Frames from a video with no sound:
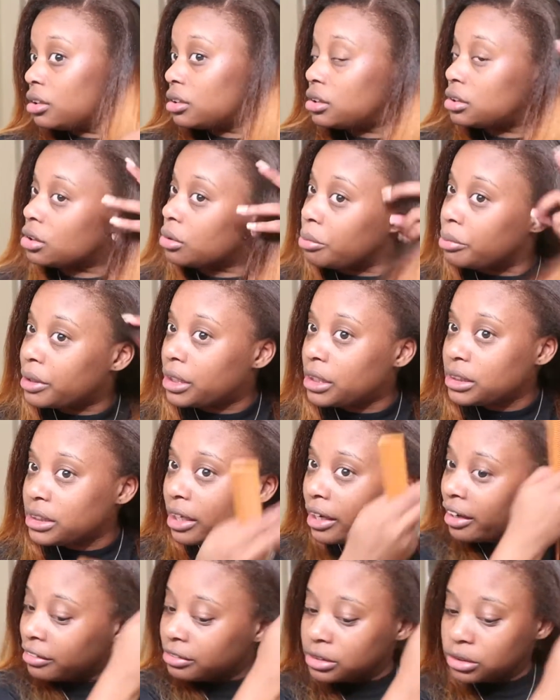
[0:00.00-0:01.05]
So because I
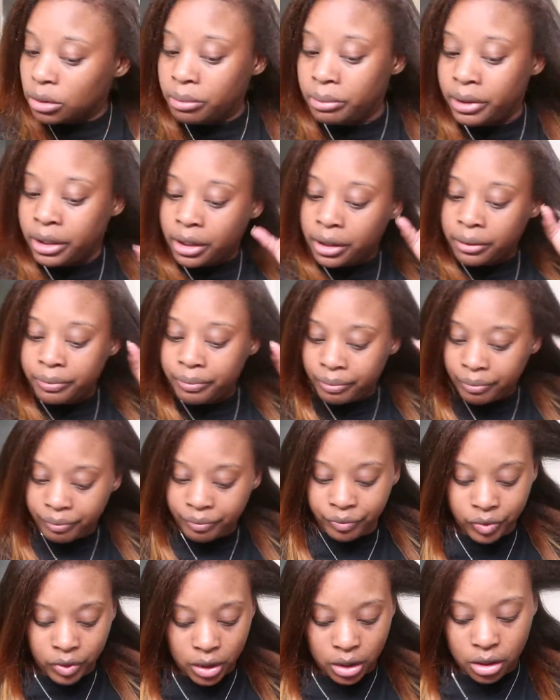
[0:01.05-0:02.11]
have so many
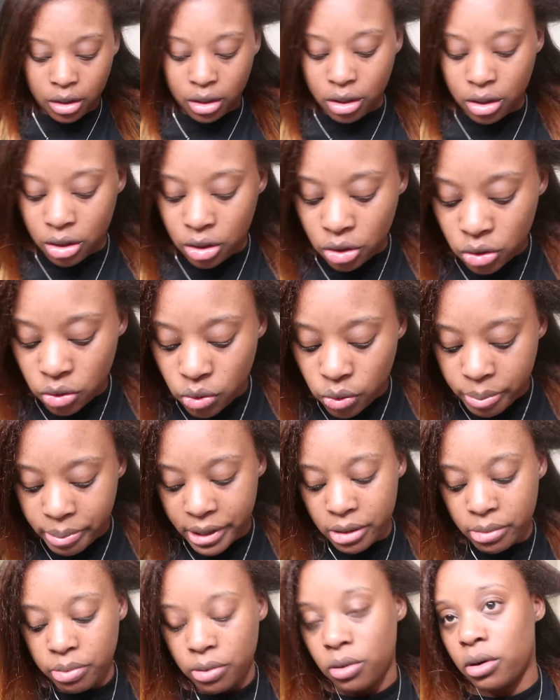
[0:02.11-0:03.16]
new
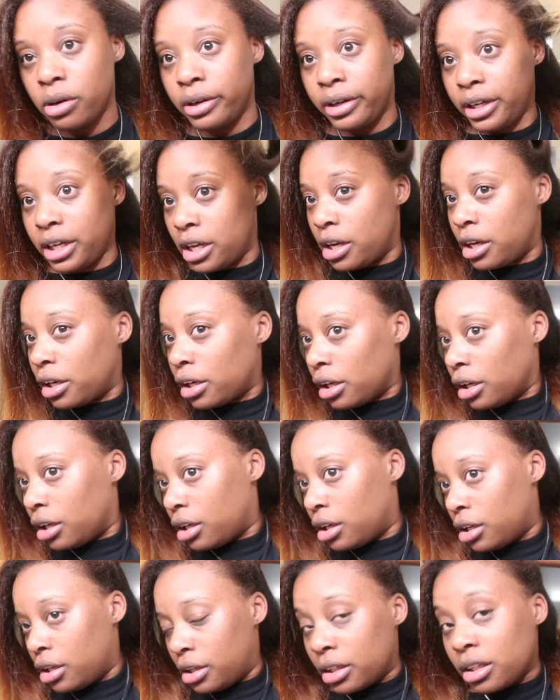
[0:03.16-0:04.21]
people on here
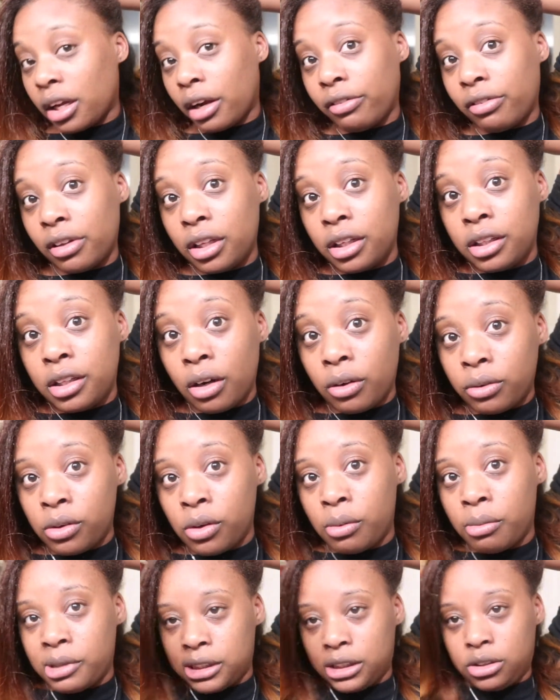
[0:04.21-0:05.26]
that really don't know
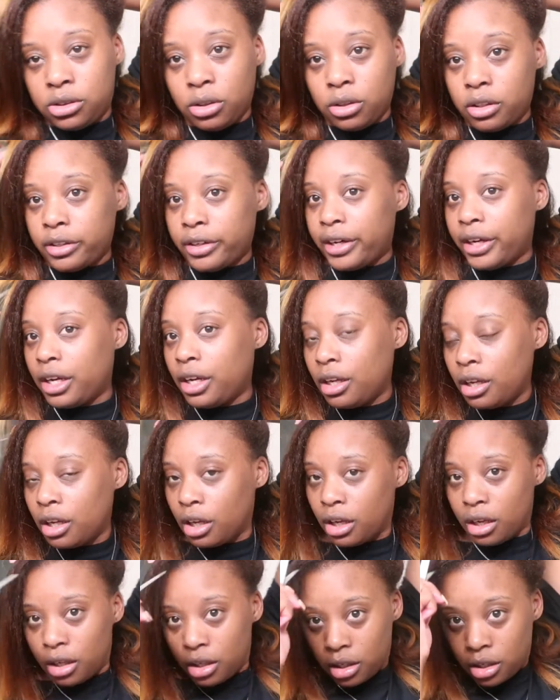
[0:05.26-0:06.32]
my story,
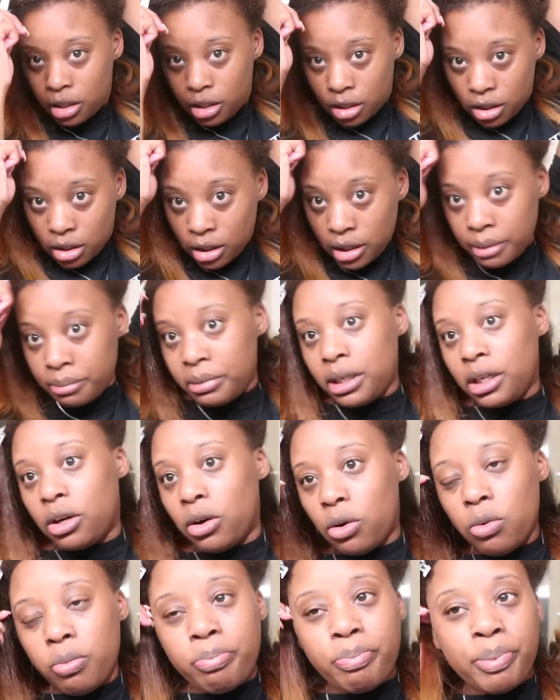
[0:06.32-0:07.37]
let me
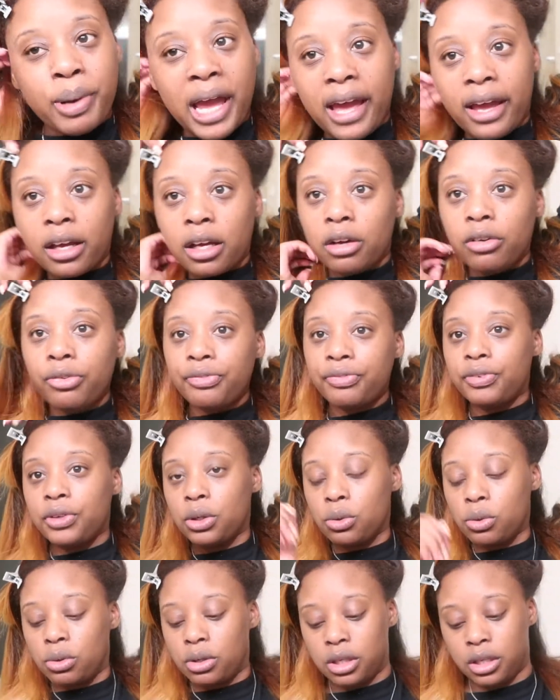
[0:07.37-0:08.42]
go back a
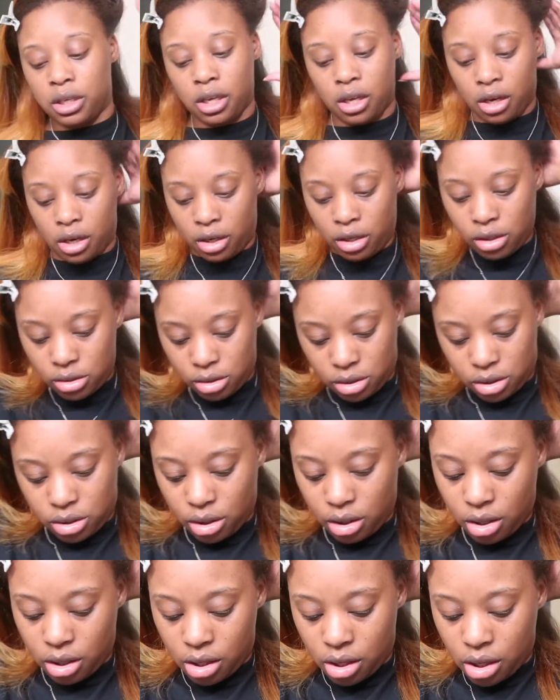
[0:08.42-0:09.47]
few years.
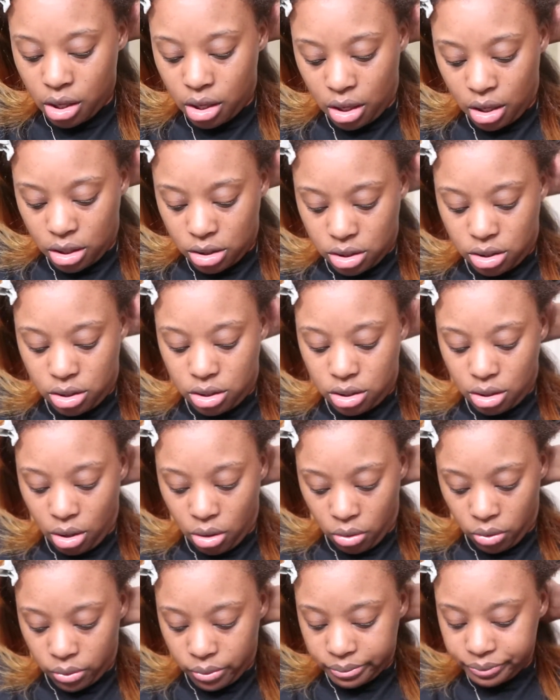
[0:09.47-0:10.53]

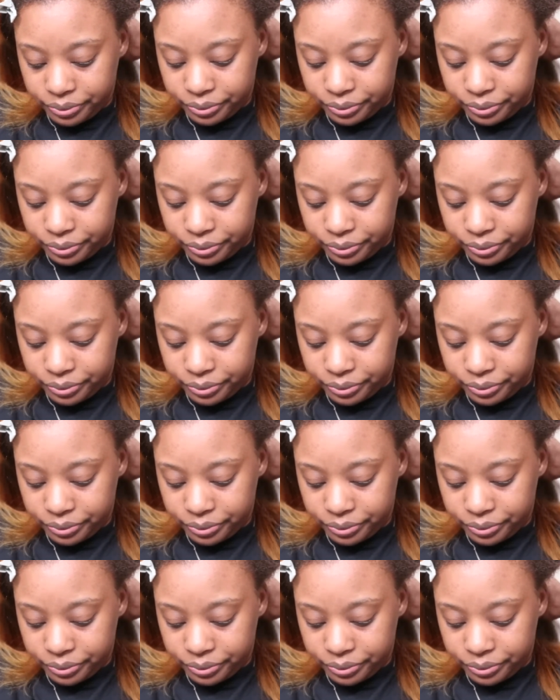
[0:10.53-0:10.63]
So,